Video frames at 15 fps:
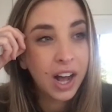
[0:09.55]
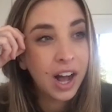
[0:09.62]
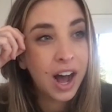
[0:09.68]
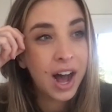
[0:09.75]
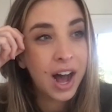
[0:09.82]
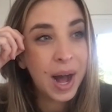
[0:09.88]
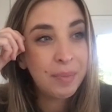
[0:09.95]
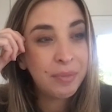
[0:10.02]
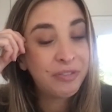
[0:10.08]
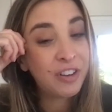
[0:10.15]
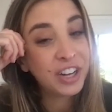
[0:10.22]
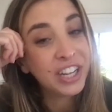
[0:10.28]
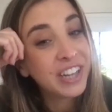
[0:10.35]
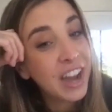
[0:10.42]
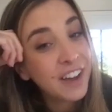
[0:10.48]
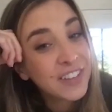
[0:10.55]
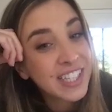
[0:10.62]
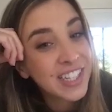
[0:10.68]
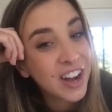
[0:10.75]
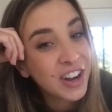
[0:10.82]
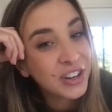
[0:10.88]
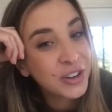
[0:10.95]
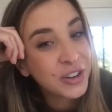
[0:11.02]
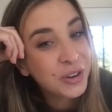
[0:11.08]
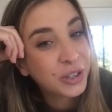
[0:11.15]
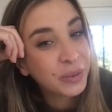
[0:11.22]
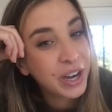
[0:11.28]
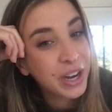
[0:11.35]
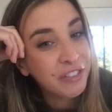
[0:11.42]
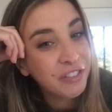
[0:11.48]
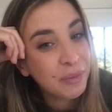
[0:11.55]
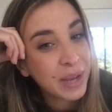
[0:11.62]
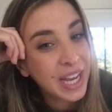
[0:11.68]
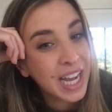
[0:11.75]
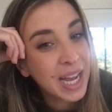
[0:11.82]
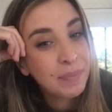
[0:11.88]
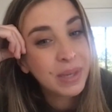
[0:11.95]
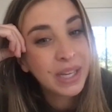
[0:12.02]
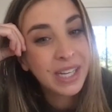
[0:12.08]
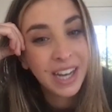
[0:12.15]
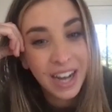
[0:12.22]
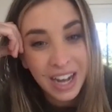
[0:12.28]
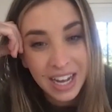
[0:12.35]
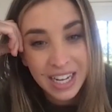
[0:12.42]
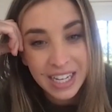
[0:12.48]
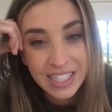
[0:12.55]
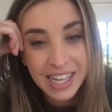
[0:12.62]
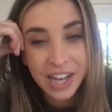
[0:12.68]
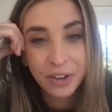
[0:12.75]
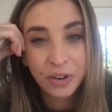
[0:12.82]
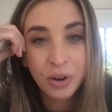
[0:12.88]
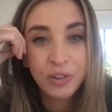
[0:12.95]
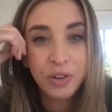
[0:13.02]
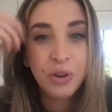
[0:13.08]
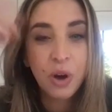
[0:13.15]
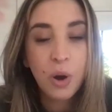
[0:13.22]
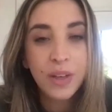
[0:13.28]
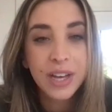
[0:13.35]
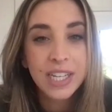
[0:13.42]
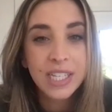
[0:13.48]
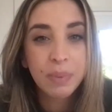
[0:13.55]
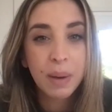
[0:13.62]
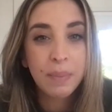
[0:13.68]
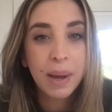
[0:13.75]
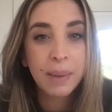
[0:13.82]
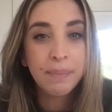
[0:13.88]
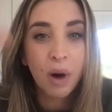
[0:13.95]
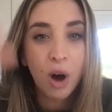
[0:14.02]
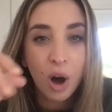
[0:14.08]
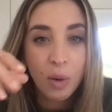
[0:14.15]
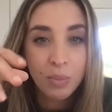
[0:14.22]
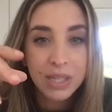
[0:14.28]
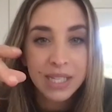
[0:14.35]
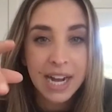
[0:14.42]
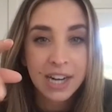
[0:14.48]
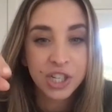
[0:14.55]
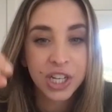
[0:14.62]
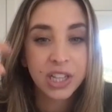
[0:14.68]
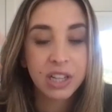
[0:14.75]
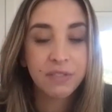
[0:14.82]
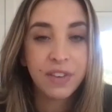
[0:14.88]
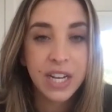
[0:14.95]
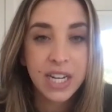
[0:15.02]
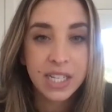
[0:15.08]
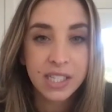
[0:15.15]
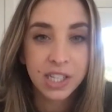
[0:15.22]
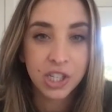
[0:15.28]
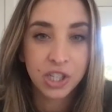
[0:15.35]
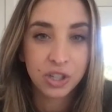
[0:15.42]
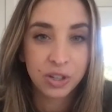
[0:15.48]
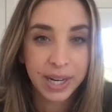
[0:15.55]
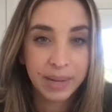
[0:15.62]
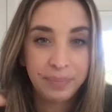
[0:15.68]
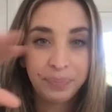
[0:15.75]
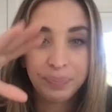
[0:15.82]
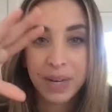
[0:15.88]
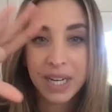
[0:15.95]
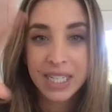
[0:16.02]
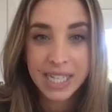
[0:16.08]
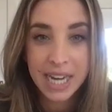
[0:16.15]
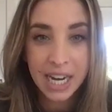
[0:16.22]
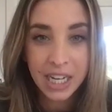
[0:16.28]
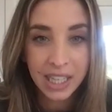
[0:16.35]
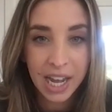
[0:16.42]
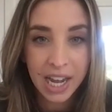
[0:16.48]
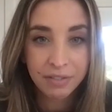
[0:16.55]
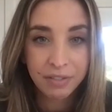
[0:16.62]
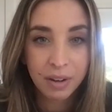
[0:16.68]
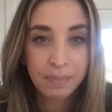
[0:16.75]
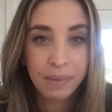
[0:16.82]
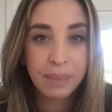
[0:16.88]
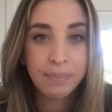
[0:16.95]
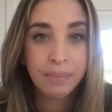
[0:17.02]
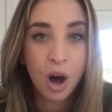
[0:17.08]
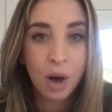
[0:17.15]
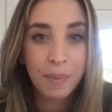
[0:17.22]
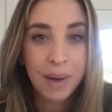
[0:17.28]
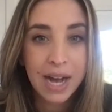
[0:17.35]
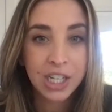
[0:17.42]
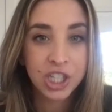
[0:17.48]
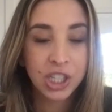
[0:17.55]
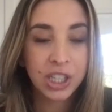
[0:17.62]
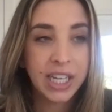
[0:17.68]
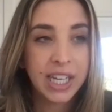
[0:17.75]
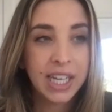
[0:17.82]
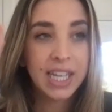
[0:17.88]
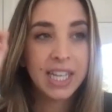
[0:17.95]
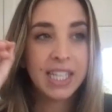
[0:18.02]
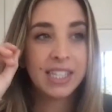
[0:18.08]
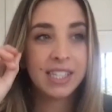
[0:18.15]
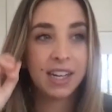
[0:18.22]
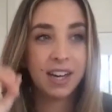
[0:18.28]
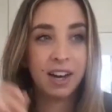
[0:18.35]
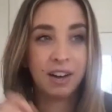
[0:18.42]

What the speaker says: funny enough, it's not a new career for me because I don't know if you know this, but my mom was actually in the fitness industry my entire life. My mom actually is a